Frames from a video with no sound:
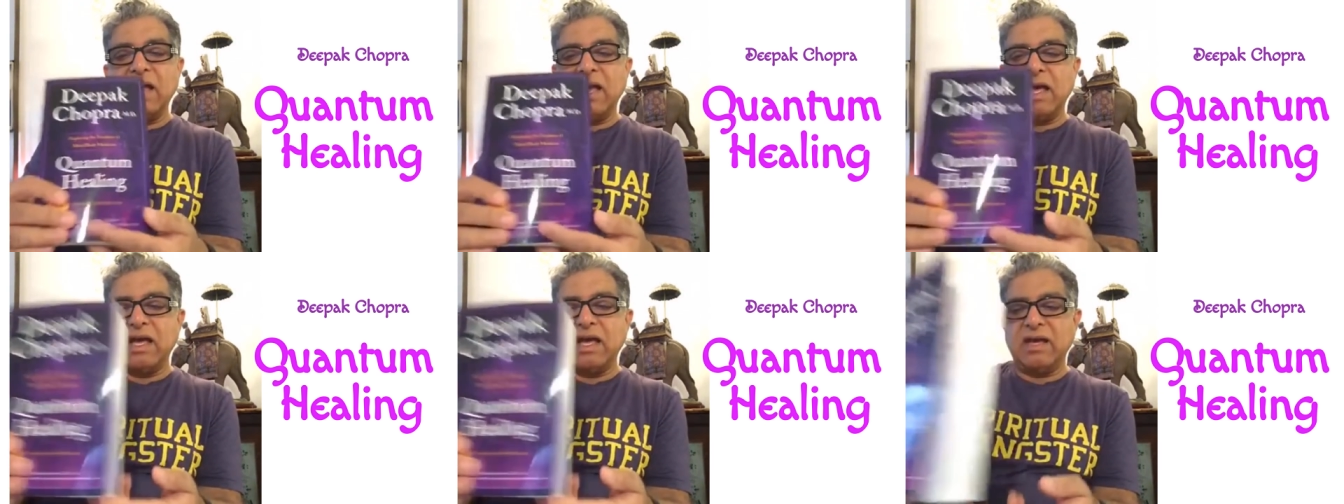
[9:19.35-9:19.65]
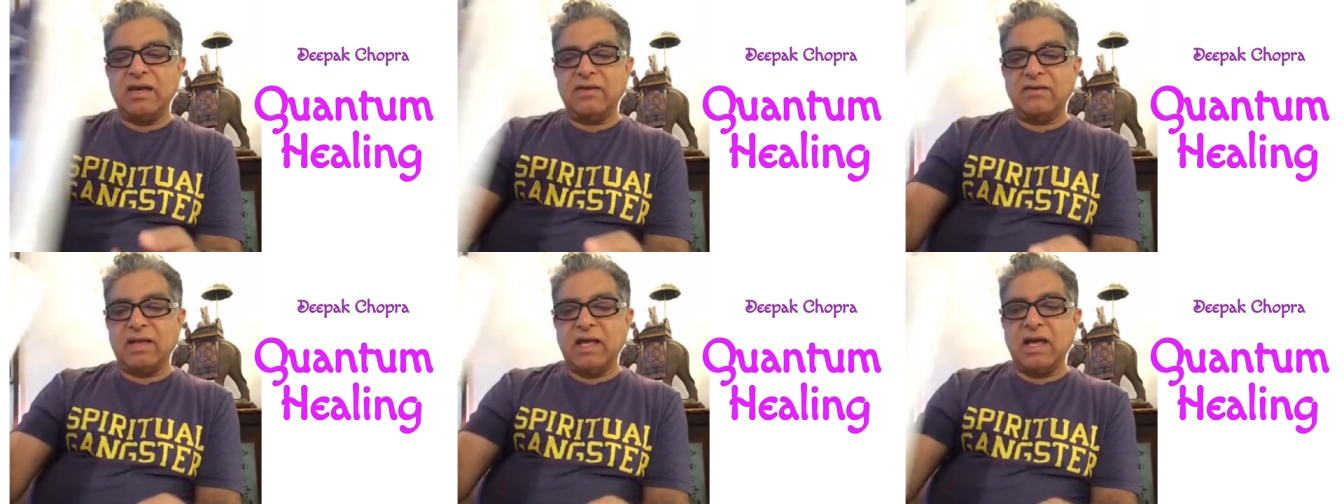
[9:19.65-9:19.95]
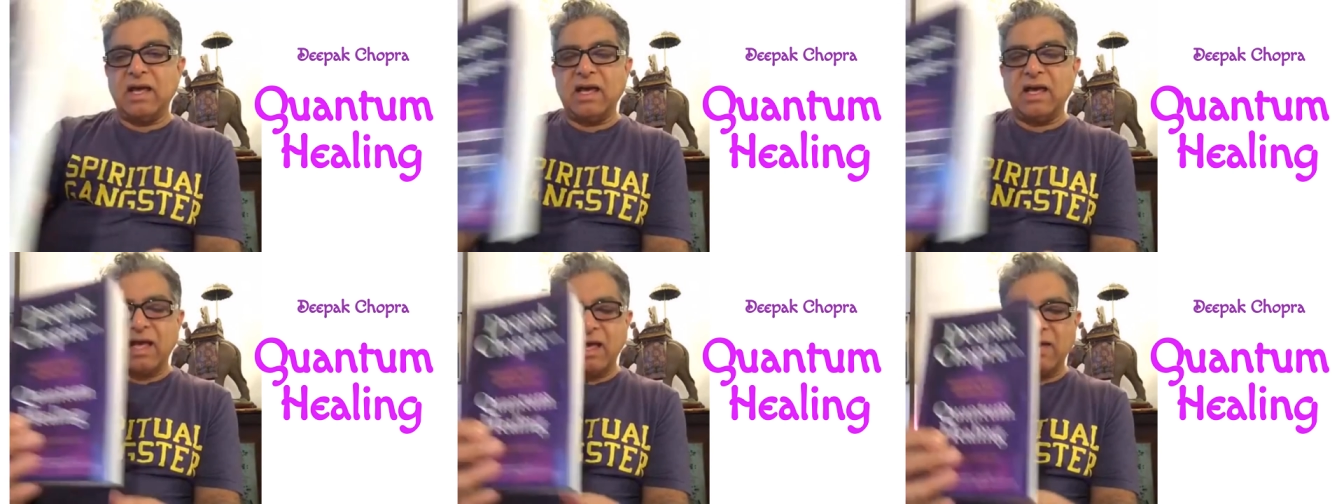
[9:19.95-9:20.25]
have,
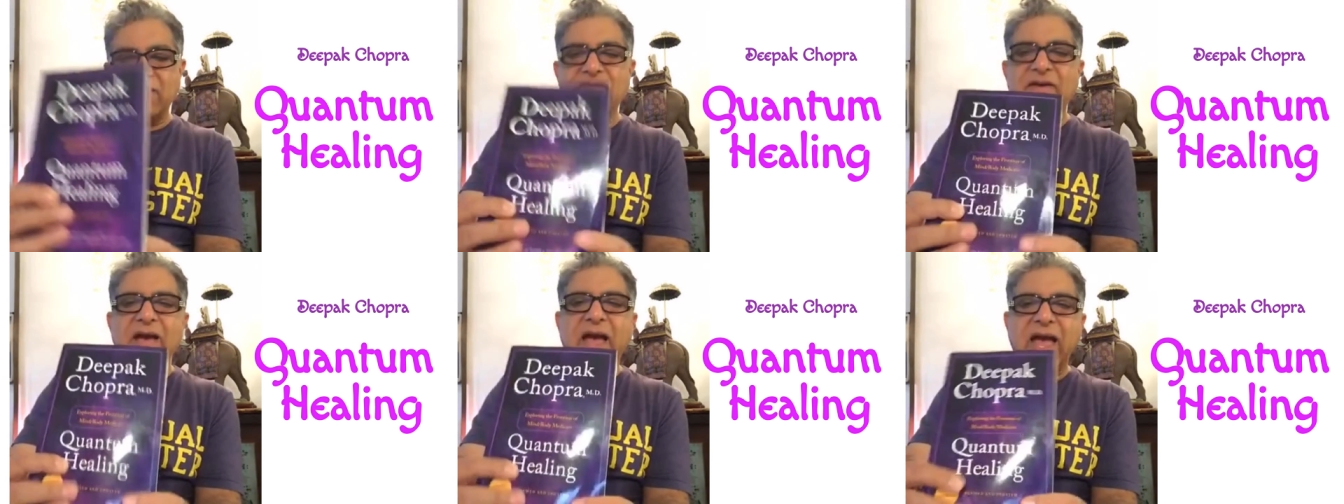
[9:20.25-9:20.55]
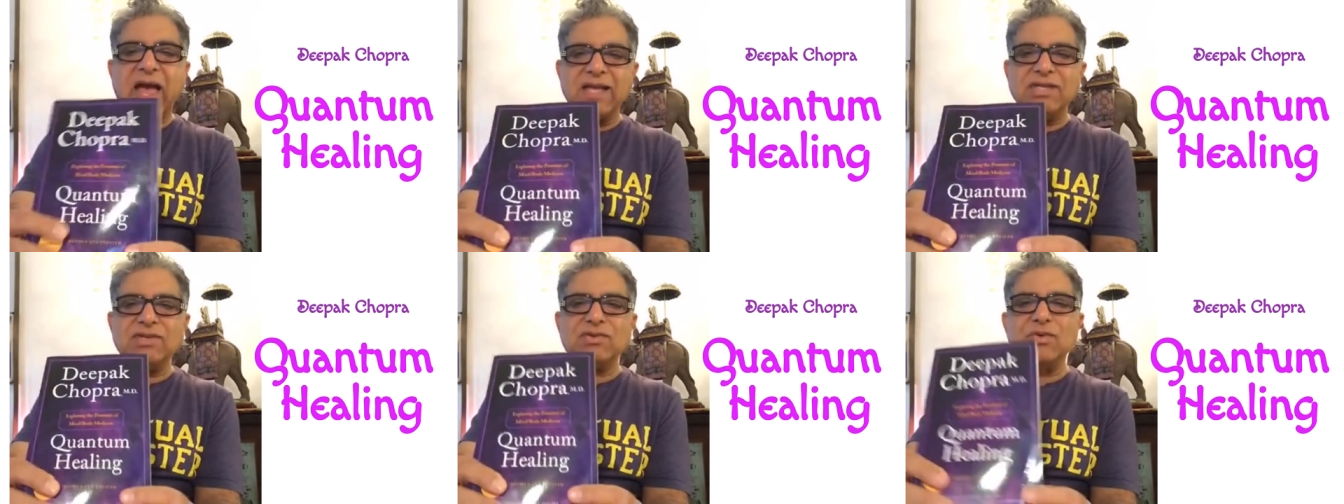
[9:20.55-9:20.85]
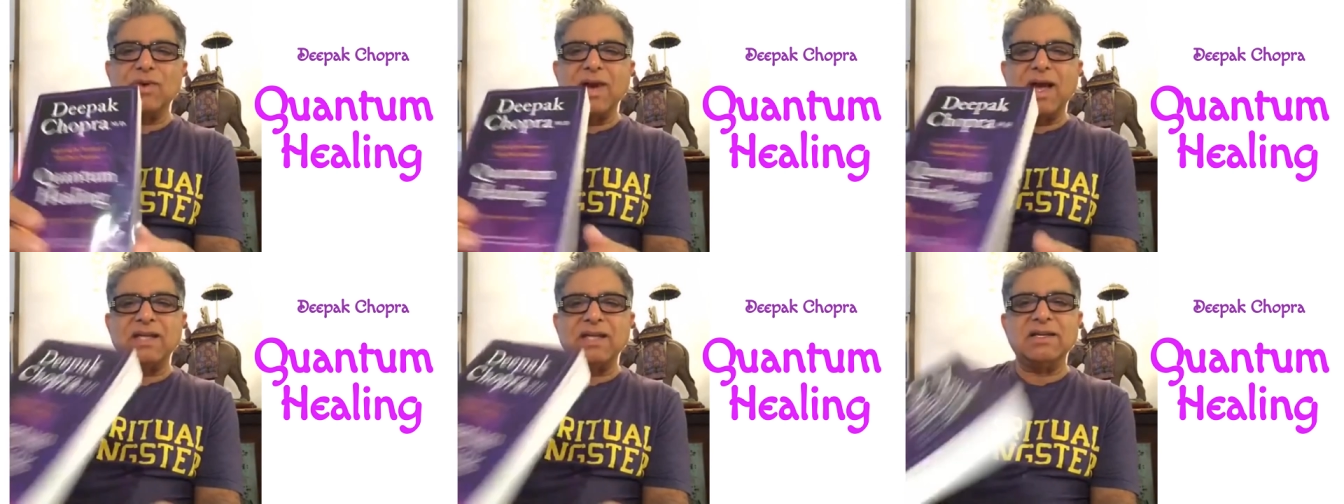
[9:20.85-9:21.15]
have had
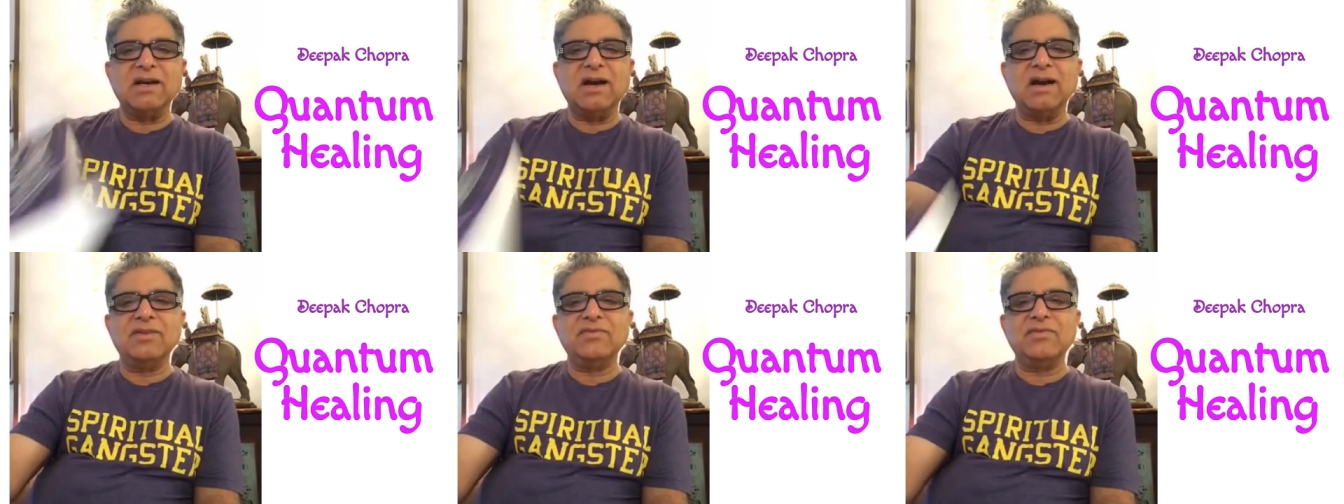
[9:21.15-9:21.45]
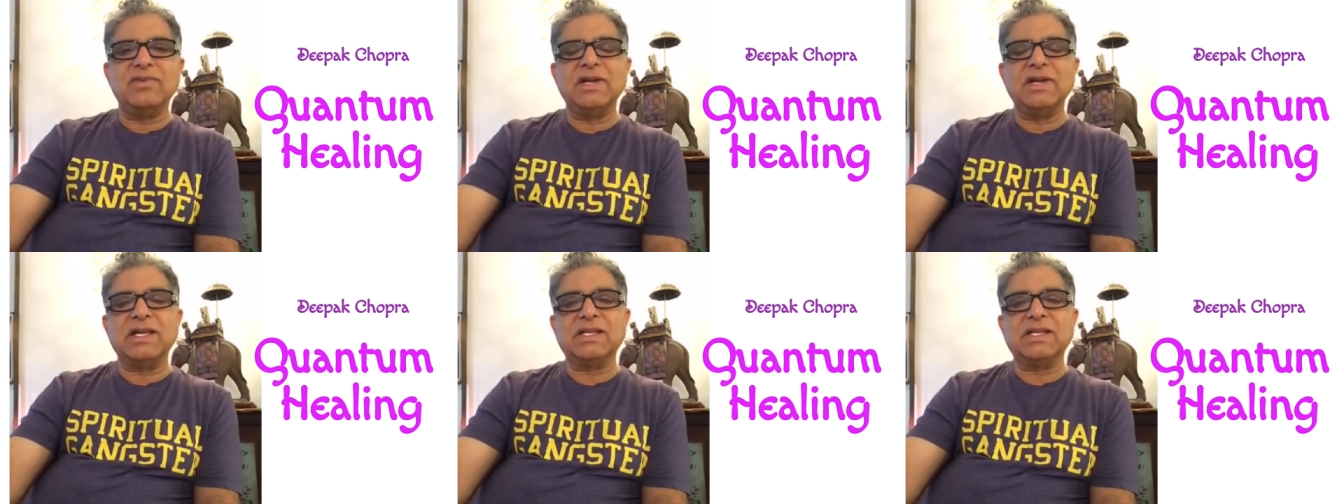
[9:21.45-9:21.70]
to add 100